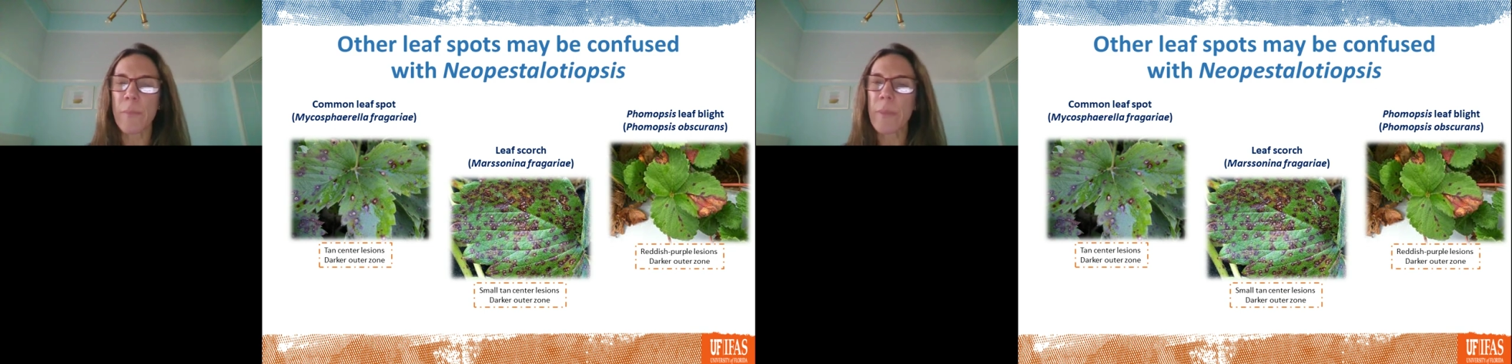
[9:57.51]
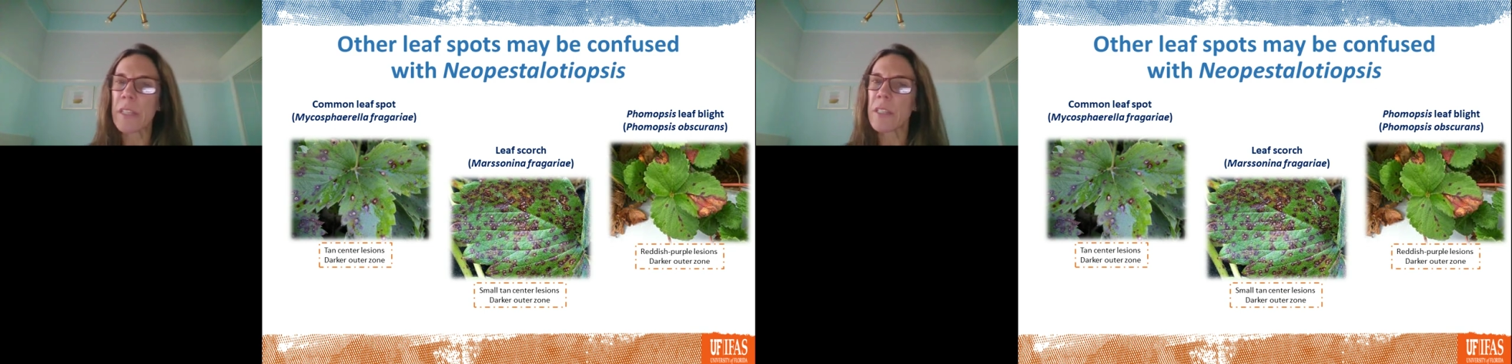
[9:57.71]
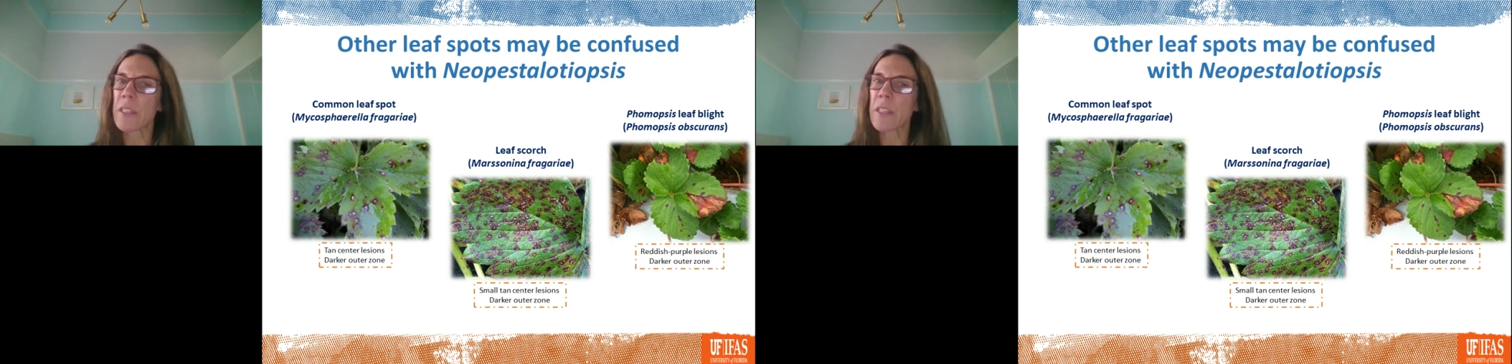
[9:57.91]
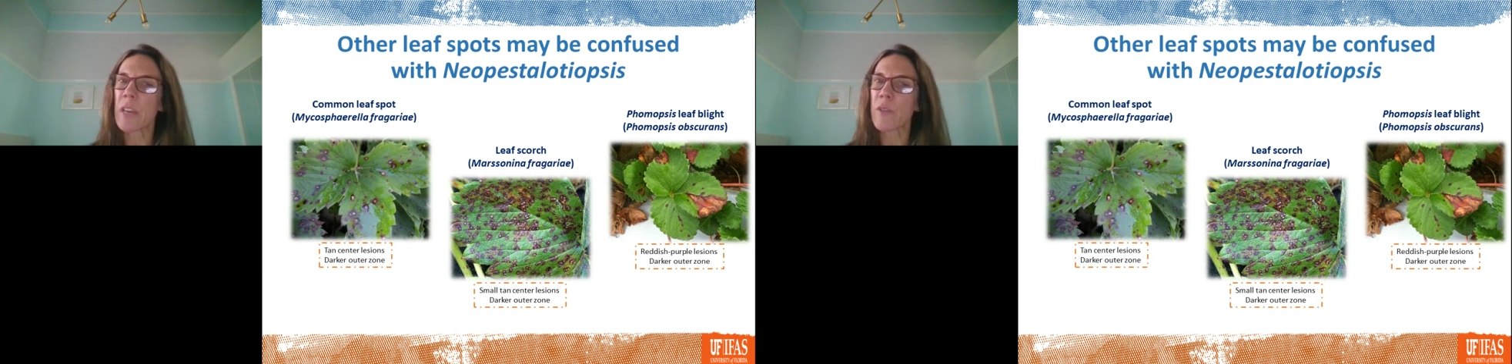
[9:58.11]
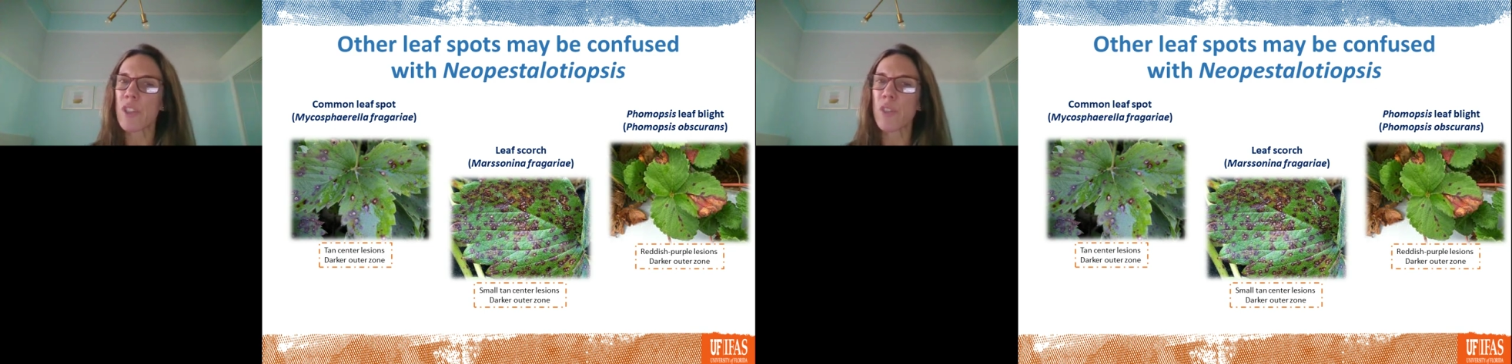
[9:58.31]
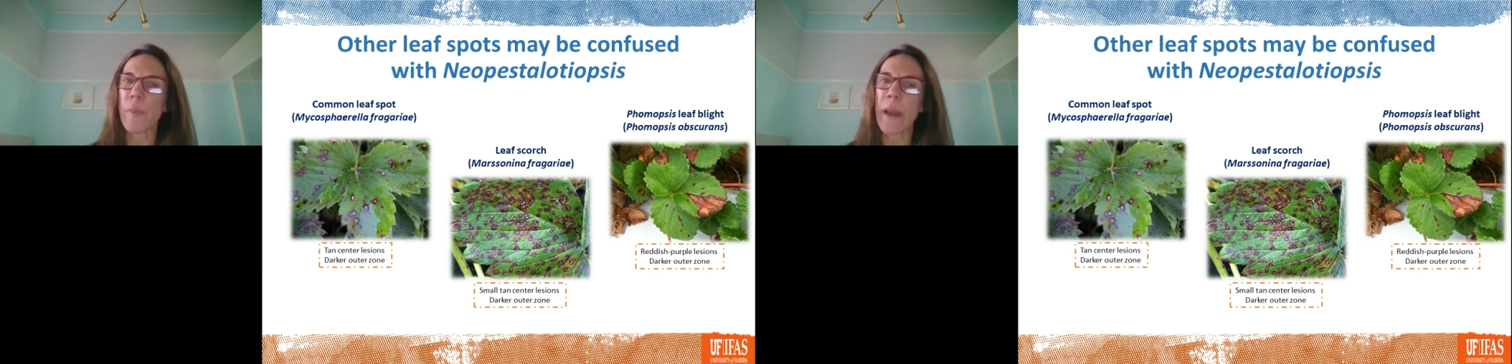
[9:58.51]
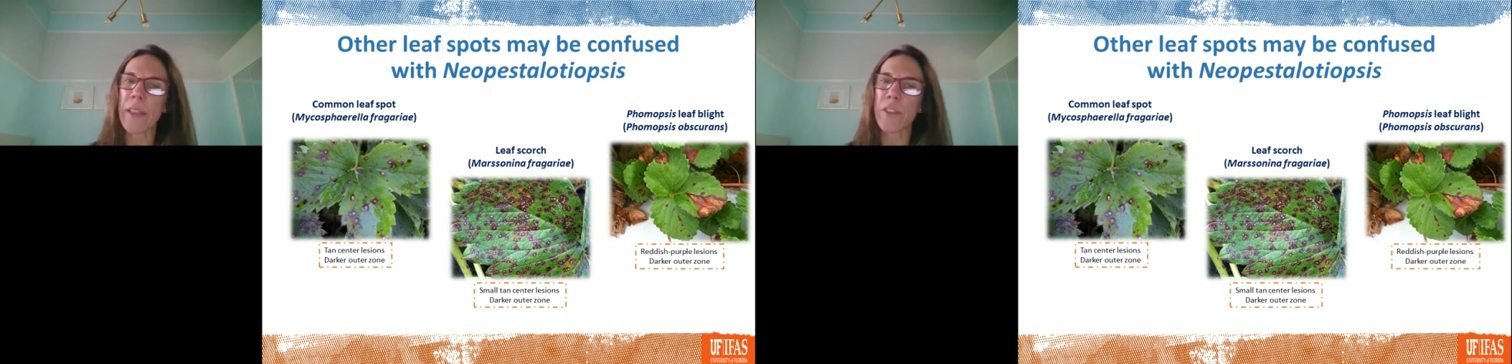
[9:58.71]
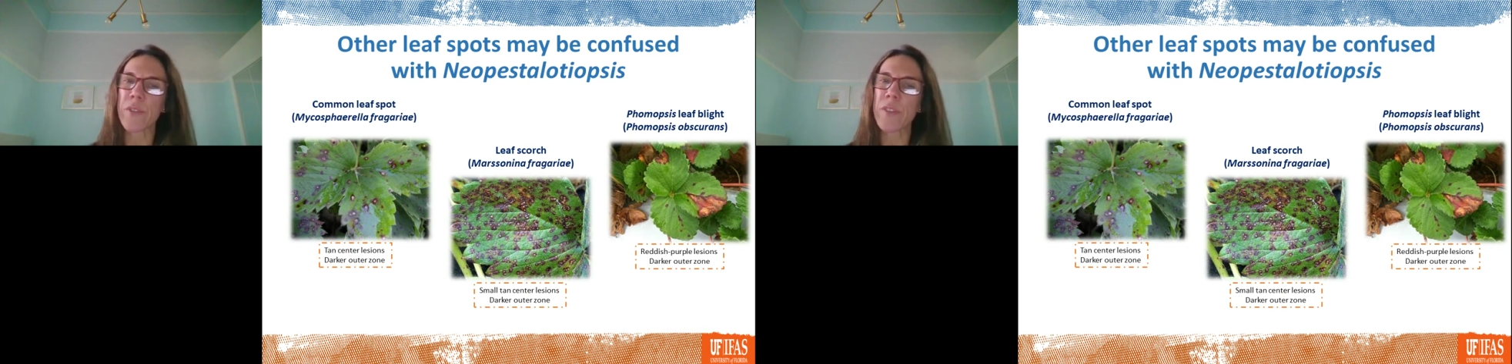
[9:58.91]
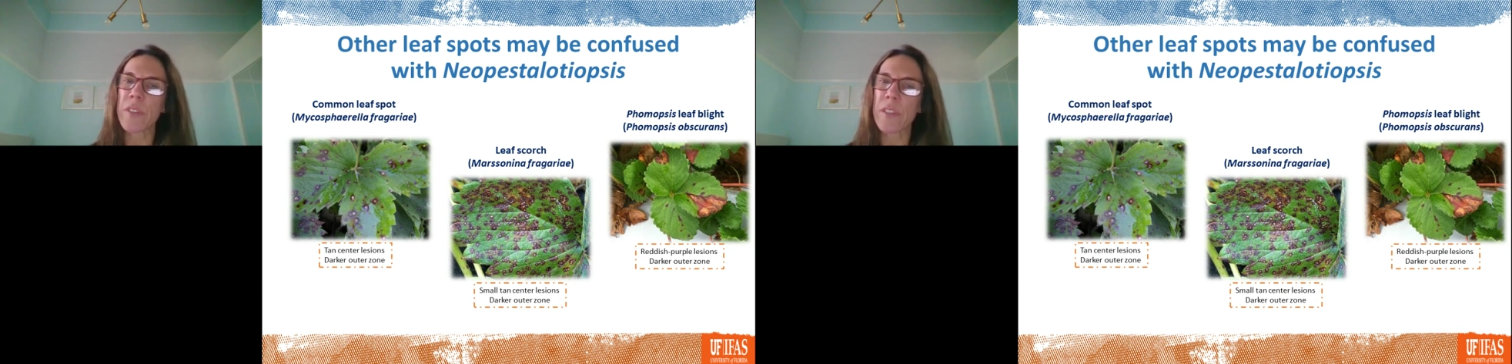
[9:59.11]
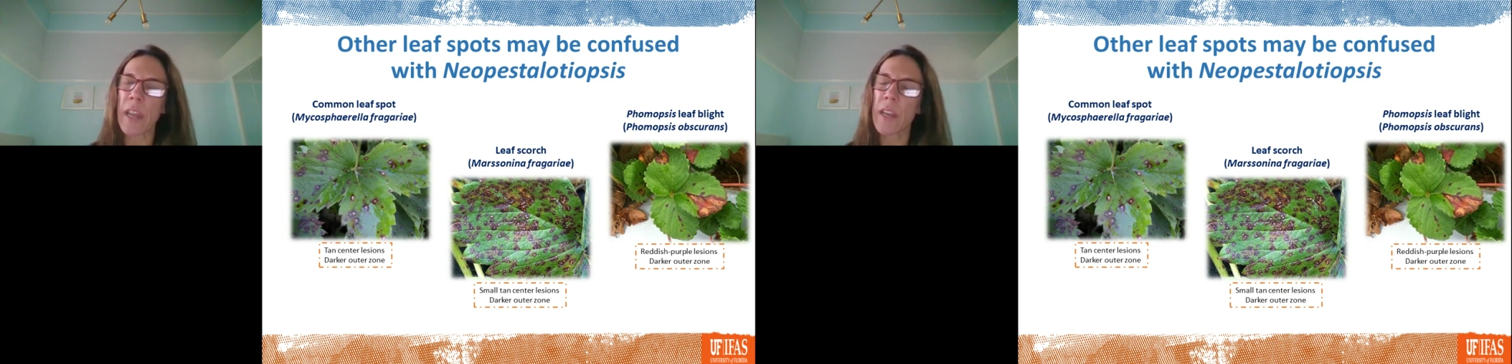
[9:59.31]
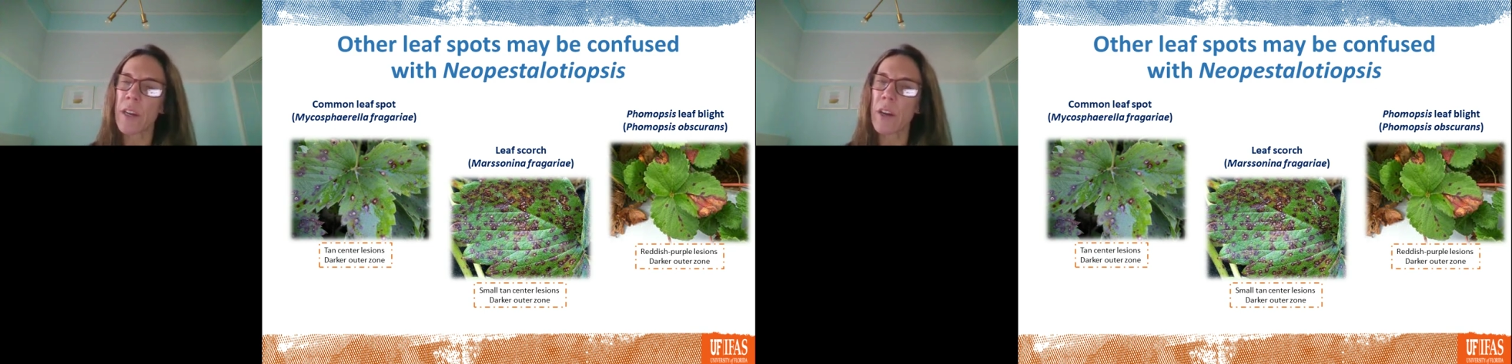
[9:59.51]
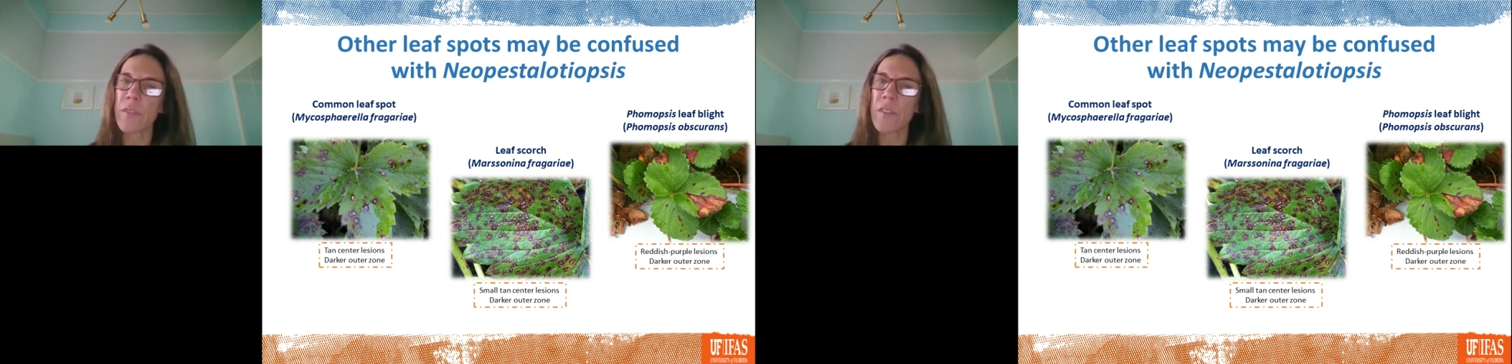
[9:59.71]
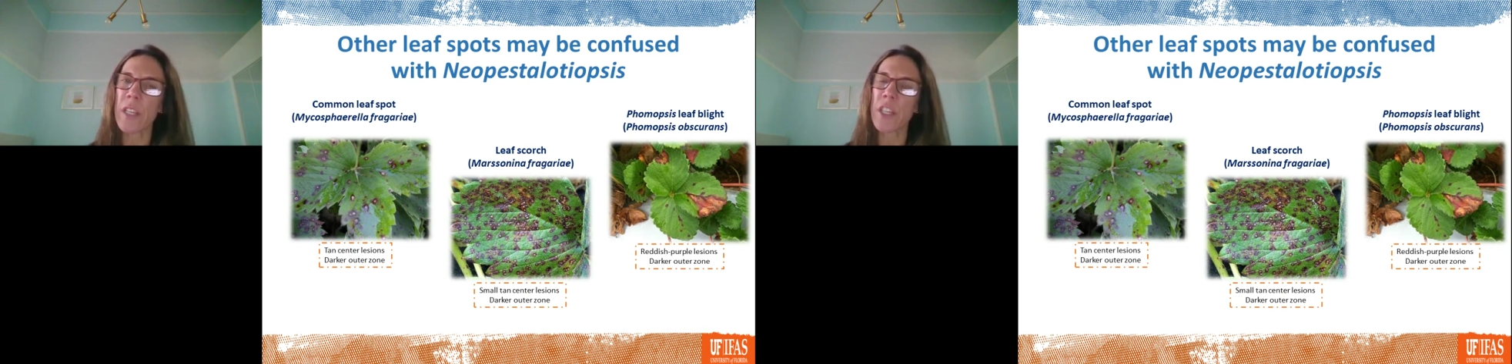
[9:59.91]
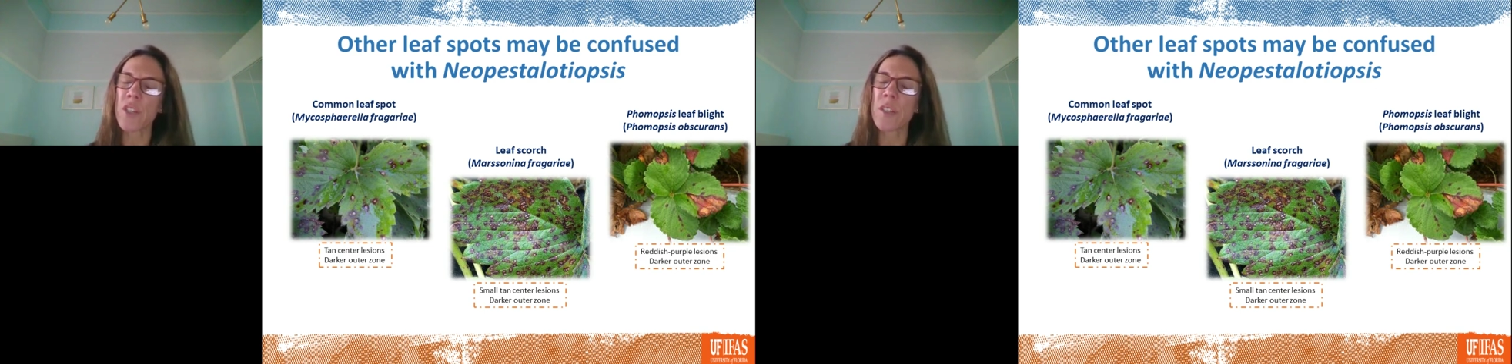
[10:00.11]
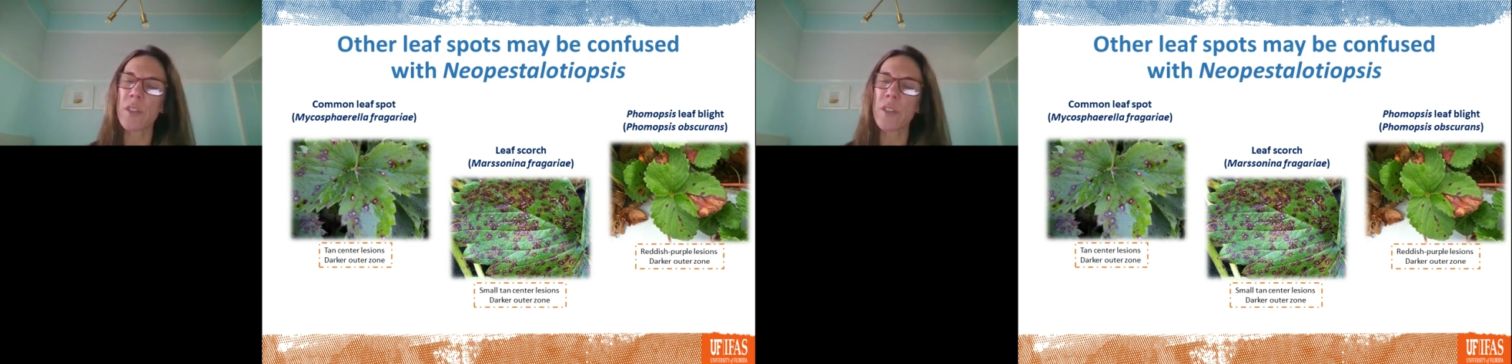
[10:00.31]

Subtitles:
be distinguished by their center of the lesions.